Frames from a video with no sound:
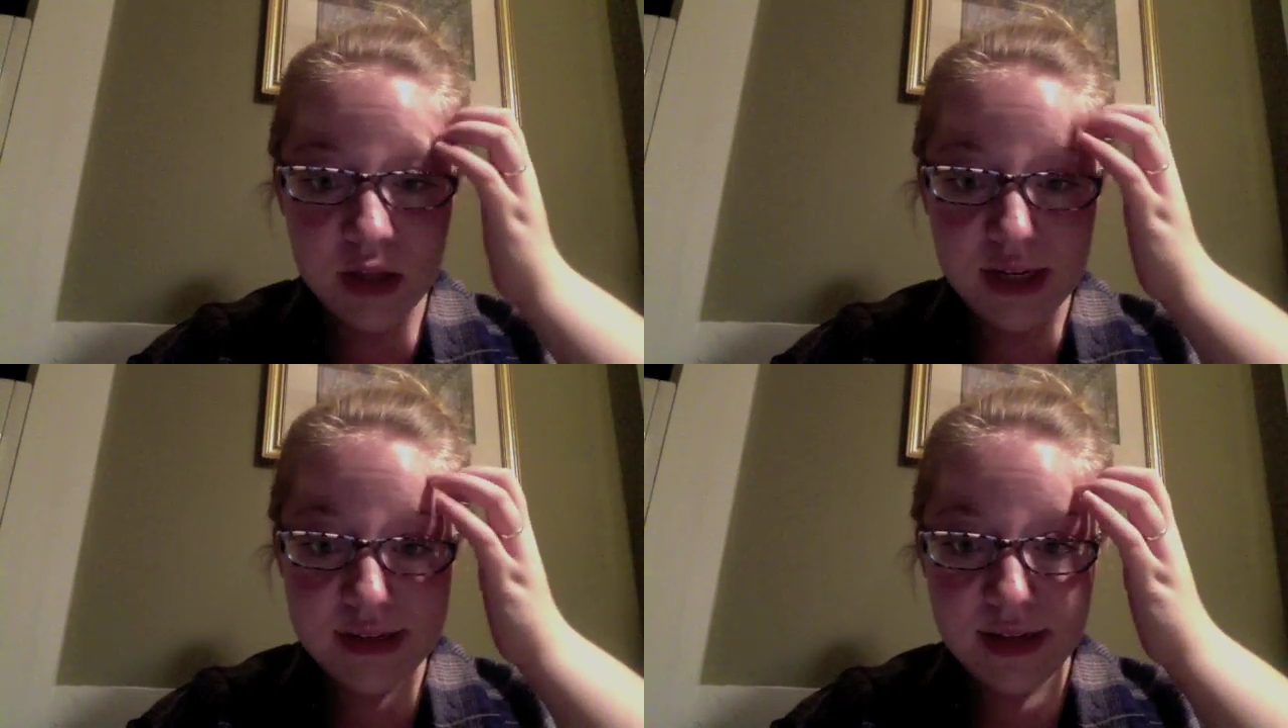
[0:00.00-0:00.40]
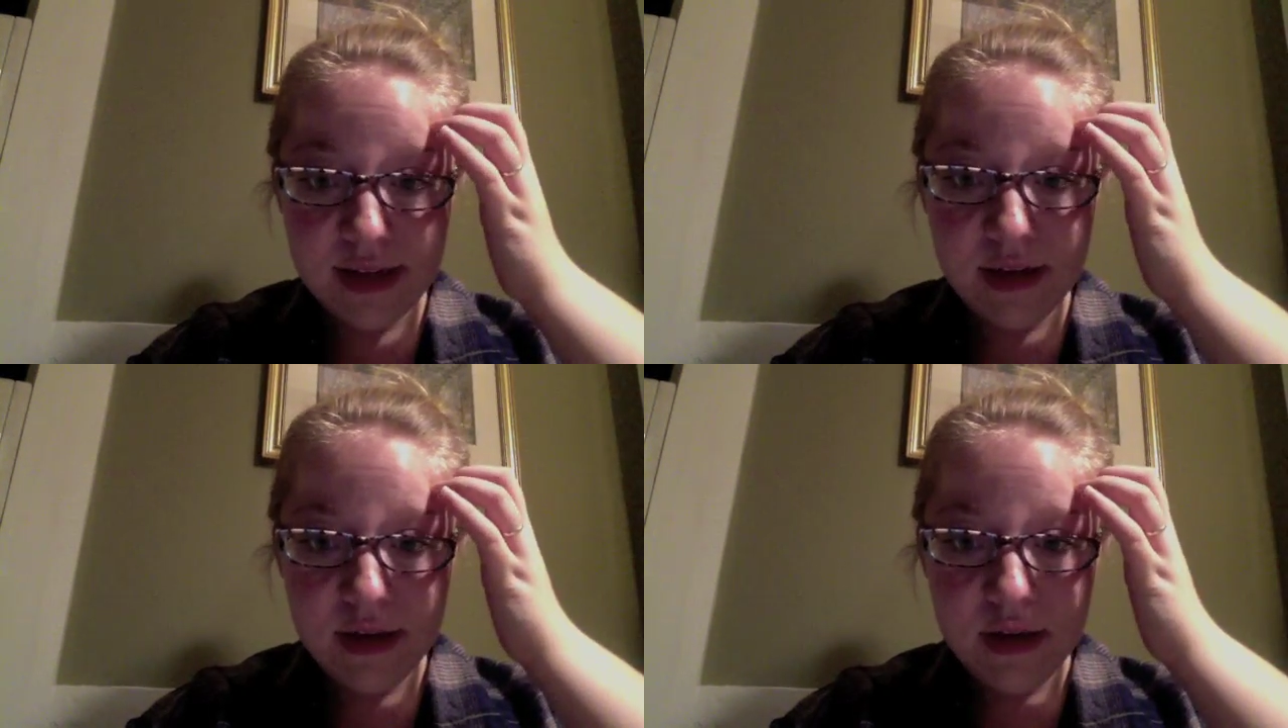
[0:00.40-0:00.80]

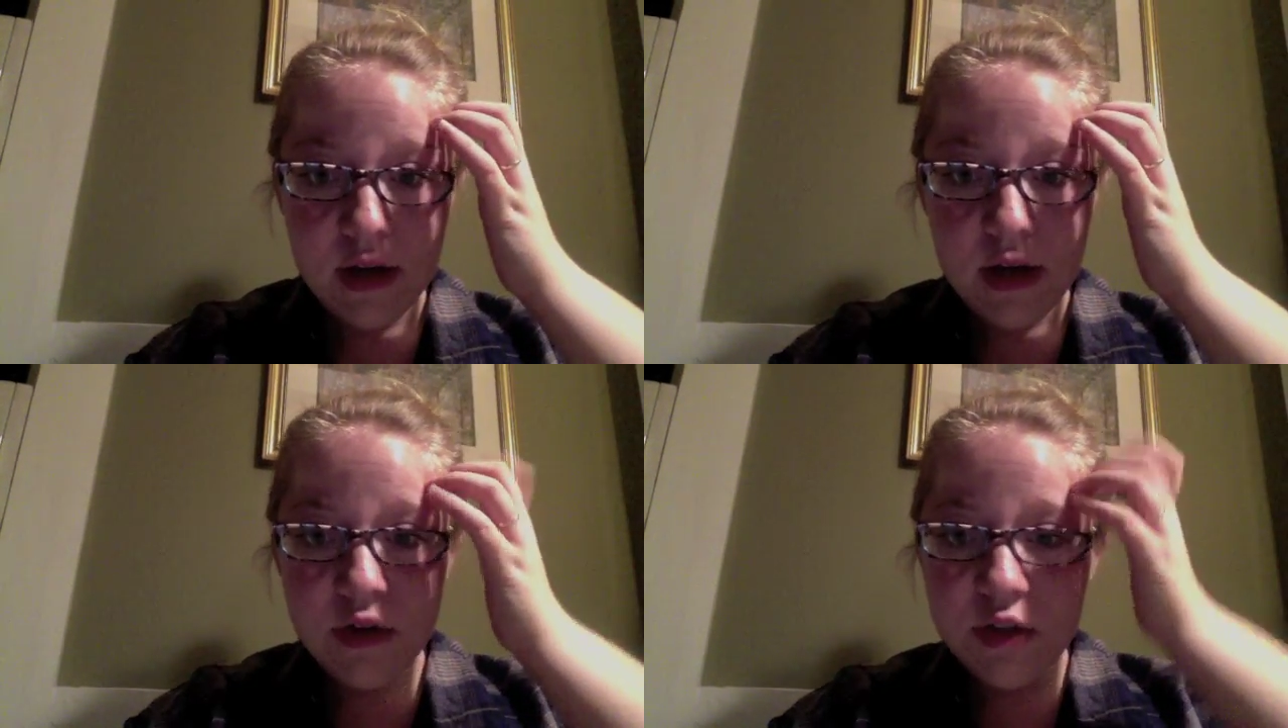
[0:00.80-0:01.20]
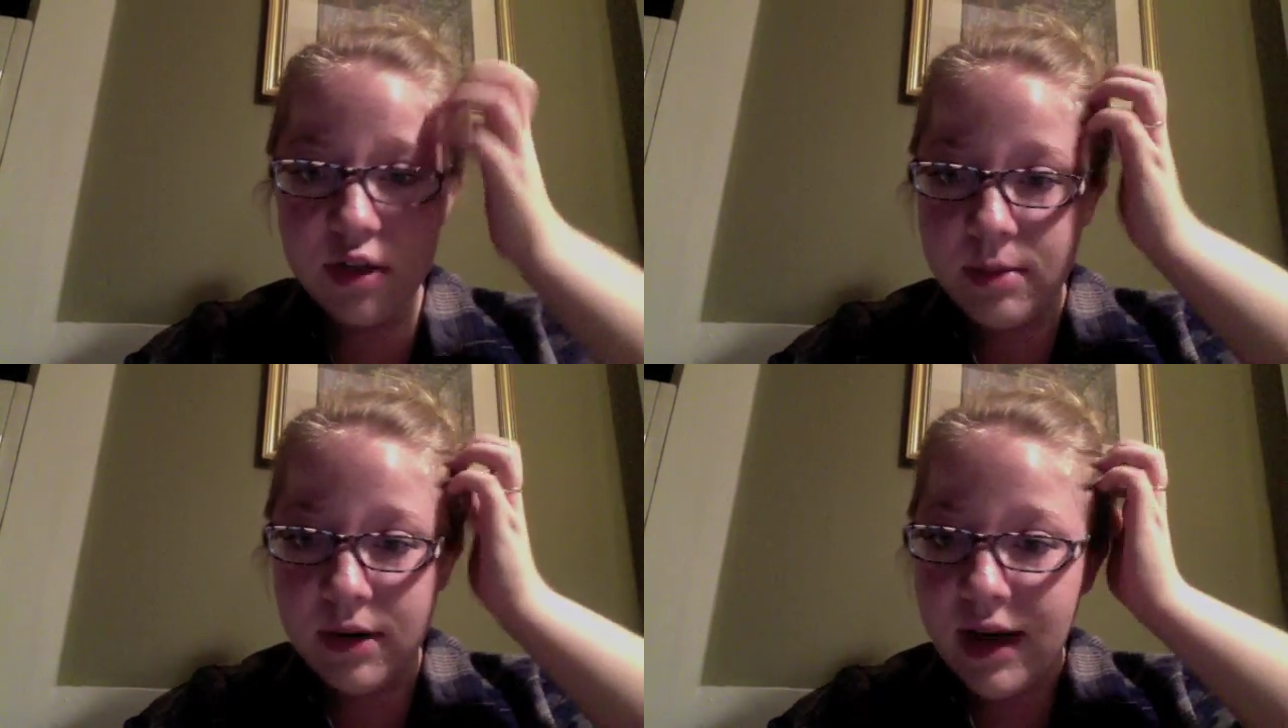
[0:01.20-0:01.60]
essay, just
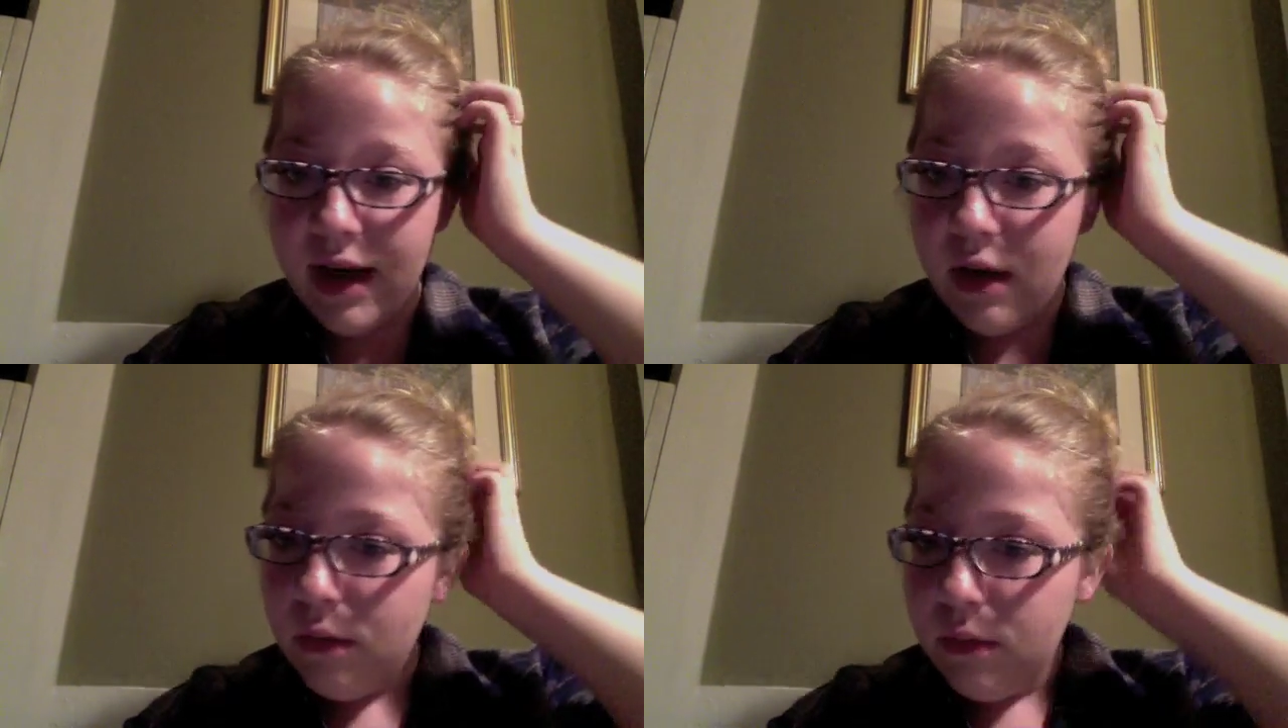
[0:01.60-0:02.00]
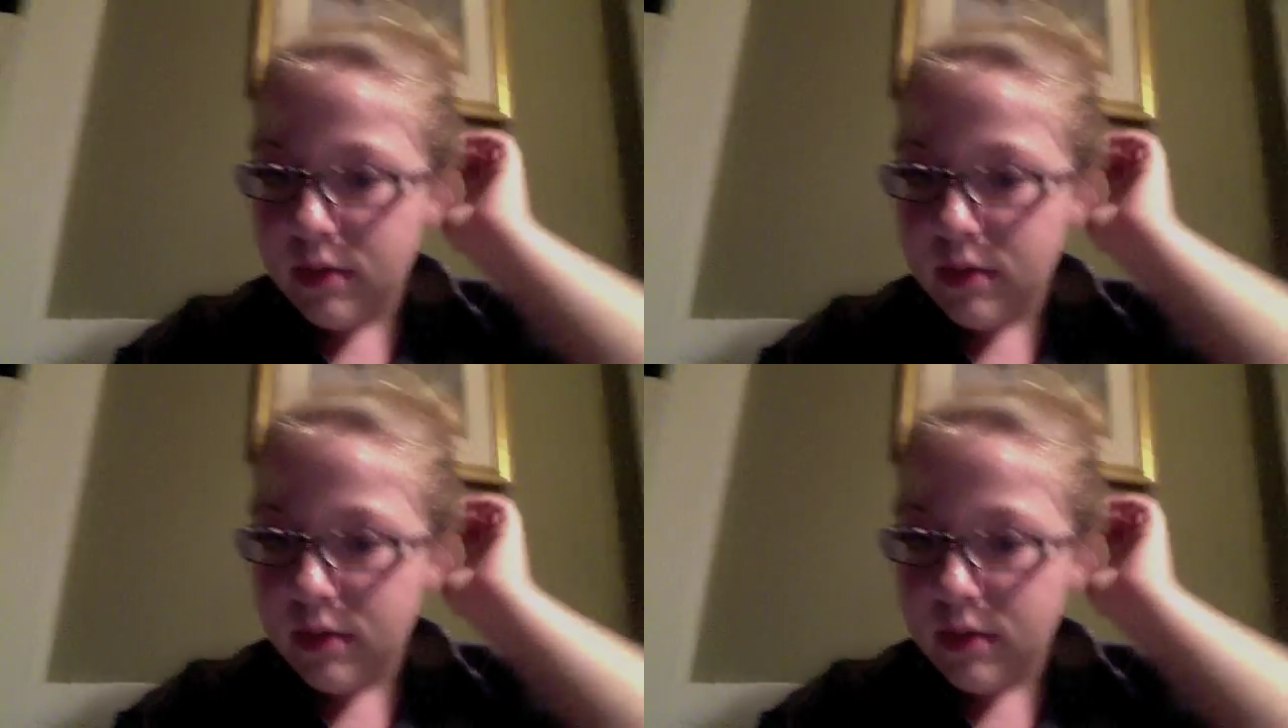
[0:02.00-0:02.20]
about how